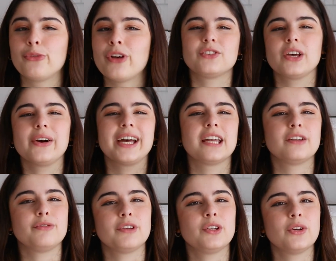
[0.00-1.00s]
And so I had a
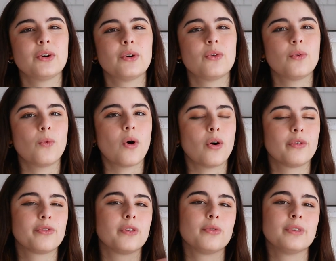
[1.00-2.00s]
video of the